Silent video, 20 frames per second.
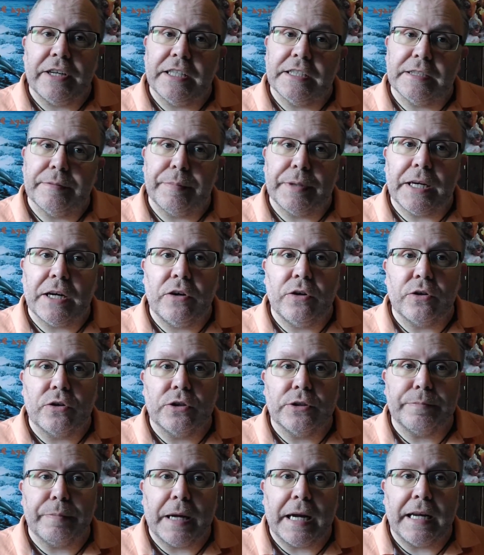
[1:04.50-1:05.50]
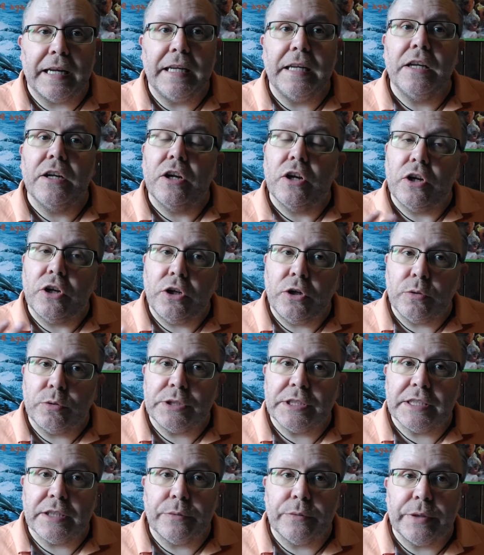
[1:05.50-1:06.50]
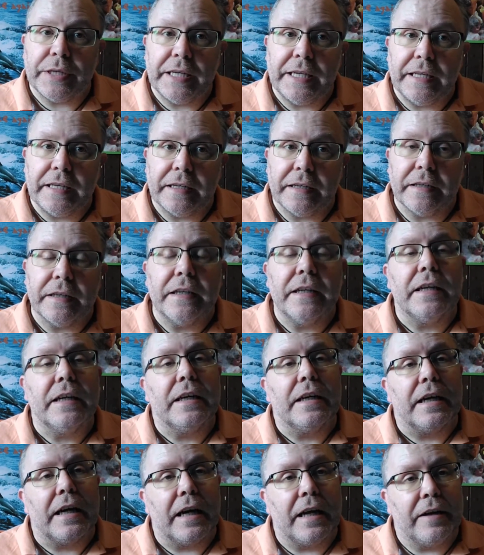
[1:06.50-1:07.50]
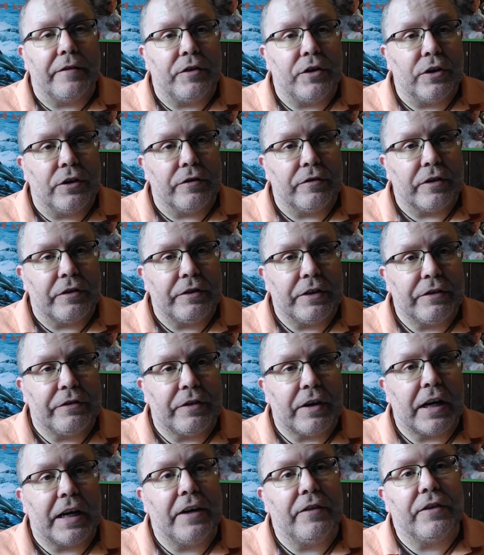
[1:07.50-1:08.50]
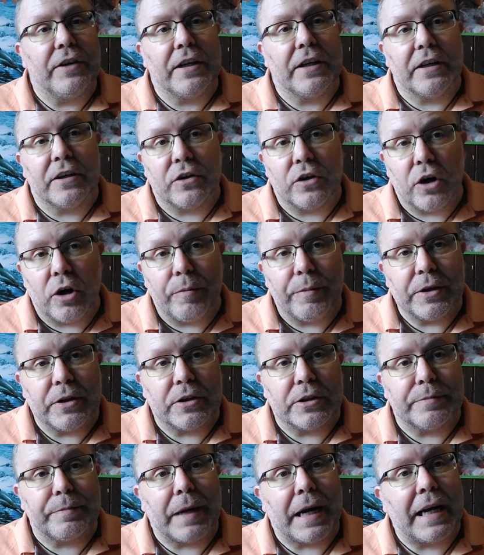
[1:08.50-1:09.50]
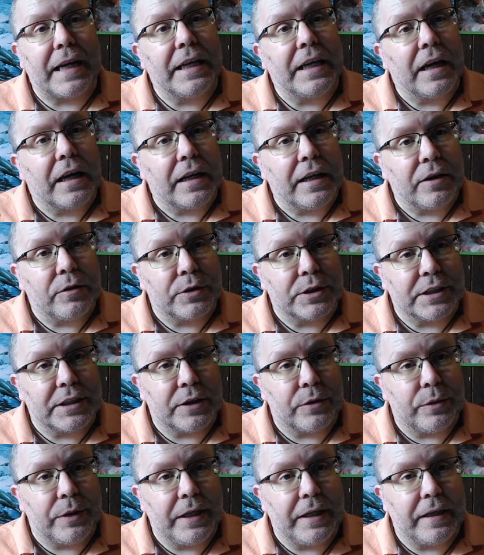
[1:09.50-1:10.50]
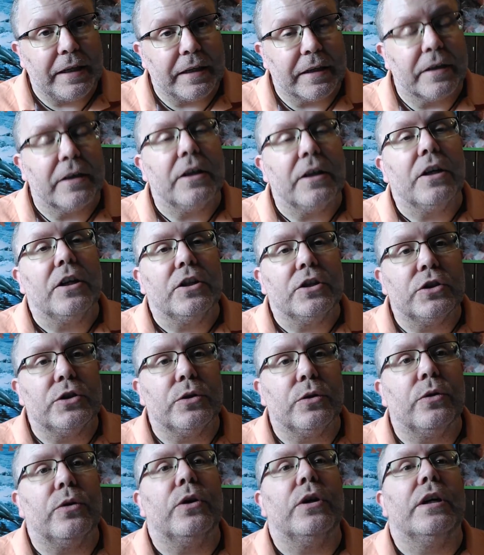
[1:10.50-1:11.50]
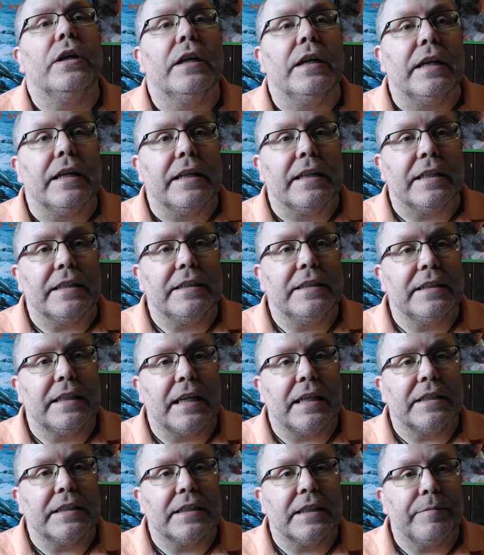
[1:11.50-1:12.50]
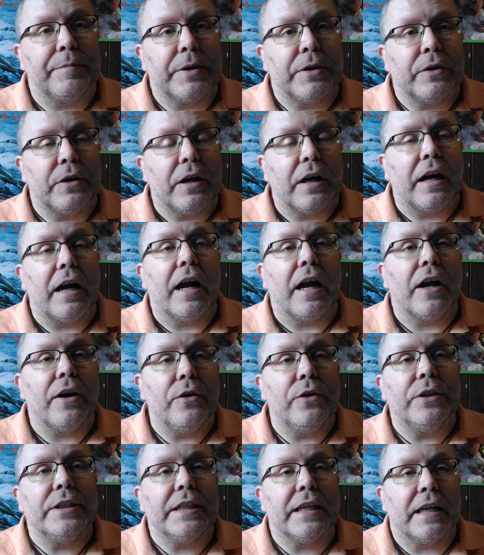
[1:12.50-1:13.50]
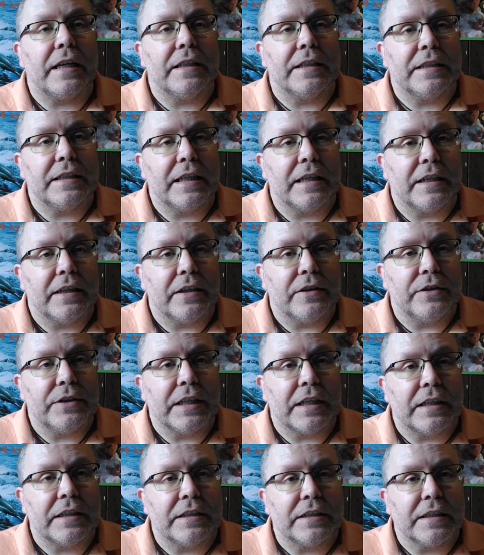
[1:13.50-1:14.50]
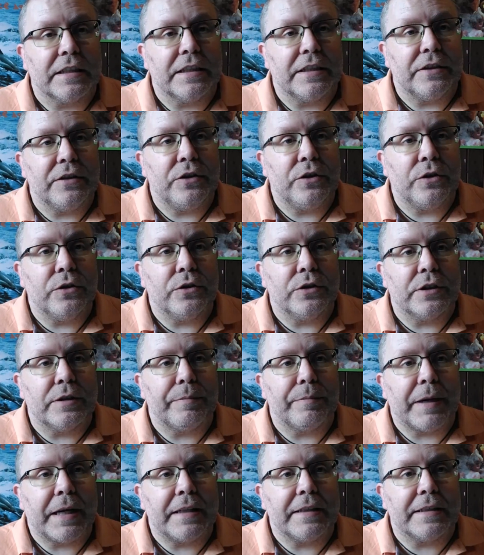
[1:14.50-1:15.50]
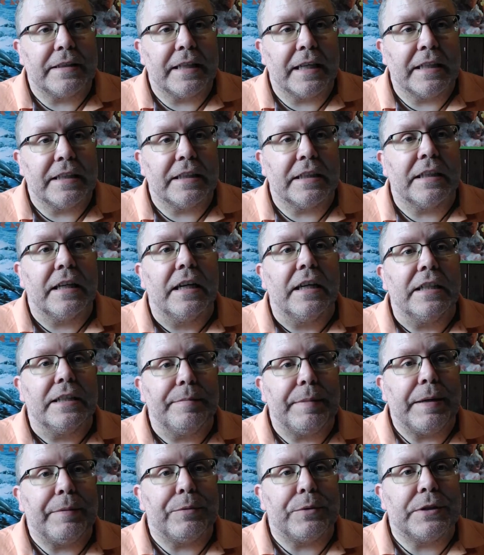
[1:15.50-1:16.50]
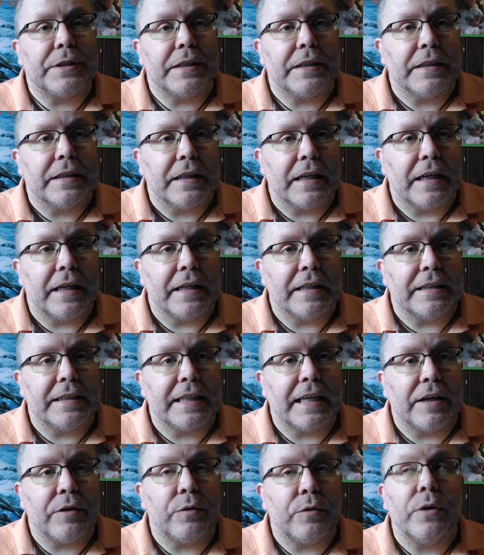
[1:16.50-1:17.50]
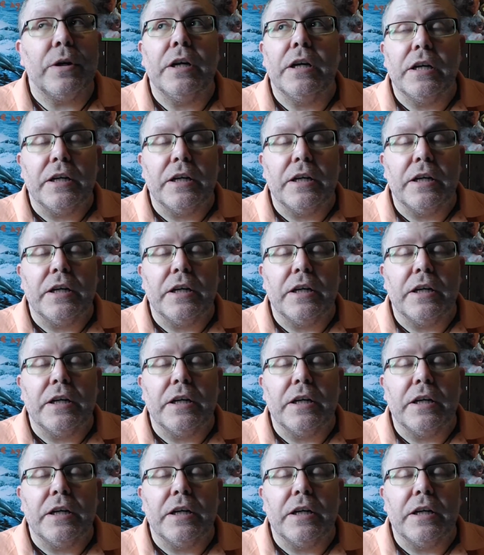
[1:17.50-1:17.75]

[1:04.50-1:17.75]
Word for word: and a soprano goes by, you'll still hear it. And if you're at 55 and a common goes by, you'll still hear it. So this is actually about how to act, how to actually use a bat detector to be able to uh, tell